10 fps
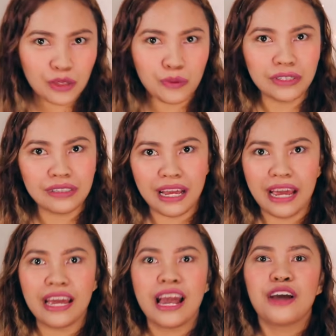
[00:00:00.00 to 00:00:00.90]
will
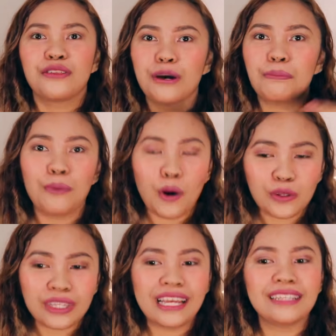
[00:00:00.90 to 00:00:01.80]
say, "The
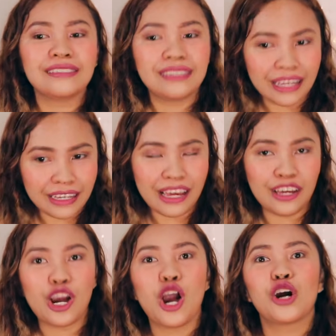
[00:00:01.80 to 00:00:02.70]
boat is
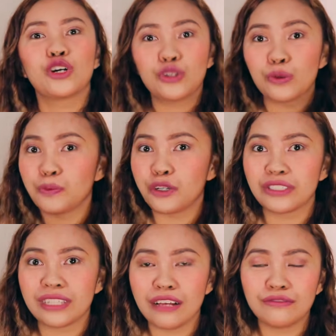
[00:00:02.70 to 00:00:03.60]
sinking, group
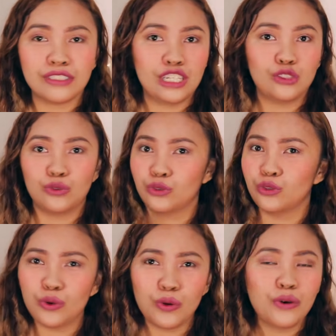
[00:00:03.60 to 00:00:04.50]
yourselves into
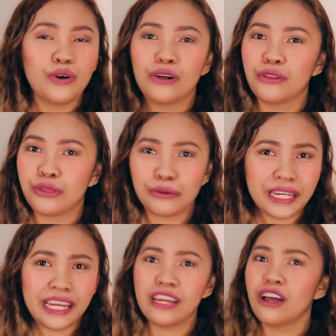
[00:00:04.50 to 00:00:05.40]
2,
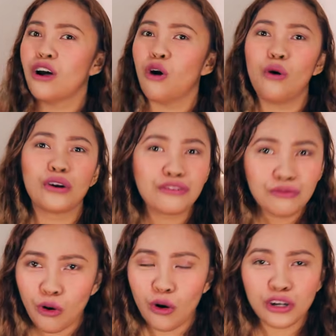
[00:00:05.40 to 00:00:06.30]
3, or
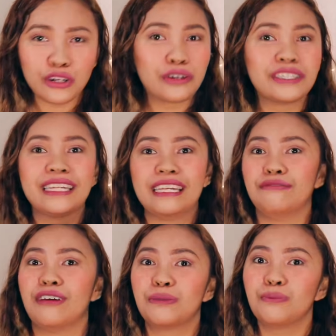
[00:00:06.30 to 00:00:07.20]
4, or
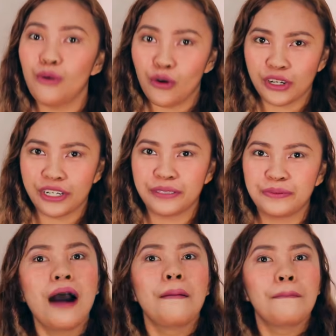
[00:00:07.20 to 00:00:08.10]
even more."
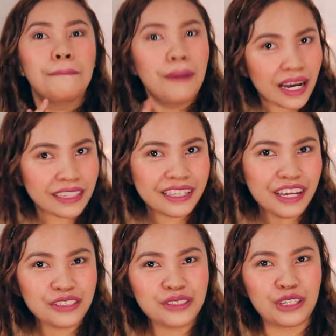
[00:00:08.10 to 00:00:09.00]
But
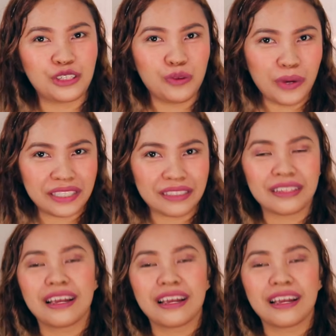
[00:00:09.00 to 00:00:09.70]
here's the twist.